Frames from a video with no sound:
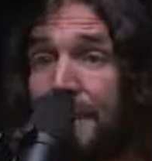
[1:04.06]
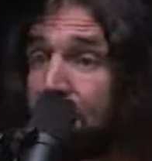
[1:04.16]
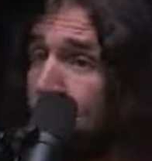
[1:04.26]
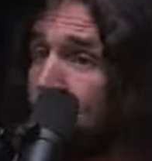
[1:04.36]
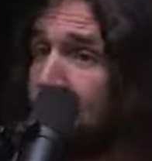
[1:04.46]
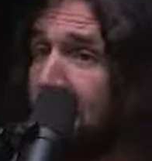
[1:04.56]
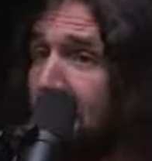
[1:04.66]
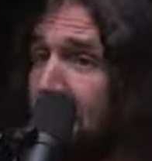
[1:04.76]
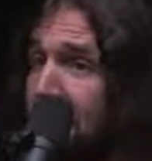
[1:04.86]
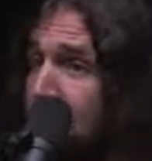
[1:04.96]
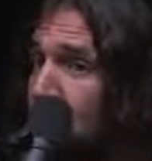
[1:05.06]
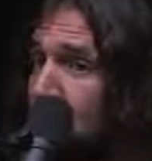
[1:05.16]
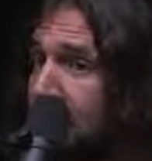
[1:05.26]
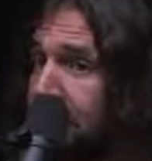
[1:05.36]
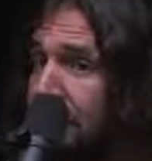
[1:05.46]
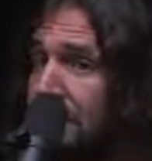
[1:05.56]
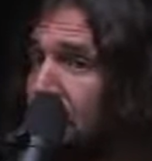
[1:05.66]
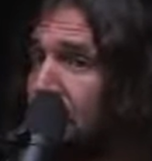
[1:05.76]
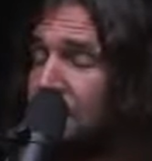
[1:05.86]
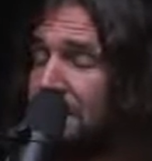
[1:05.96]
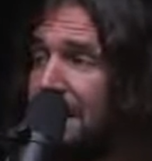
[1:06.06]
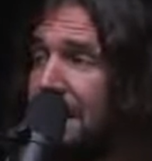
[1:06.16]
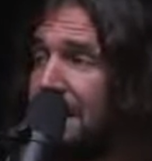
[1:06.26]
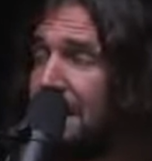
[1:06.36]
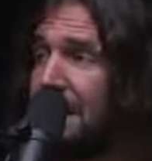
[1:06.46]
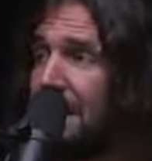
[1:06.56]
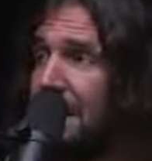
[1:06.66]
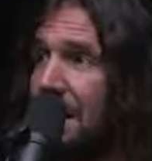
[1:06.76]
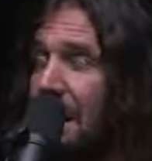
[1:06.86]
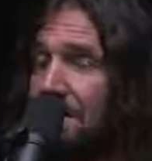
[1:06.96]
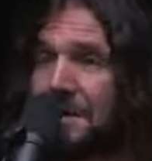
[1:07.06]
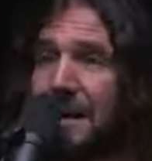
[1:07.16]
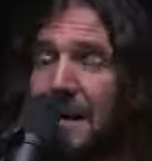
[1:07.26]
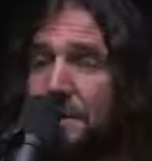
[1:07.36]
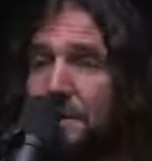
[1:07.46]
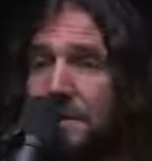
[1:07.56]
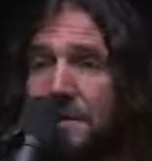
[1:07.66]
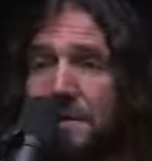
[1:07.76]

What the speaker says: Not social media, but social. And social is like Skype.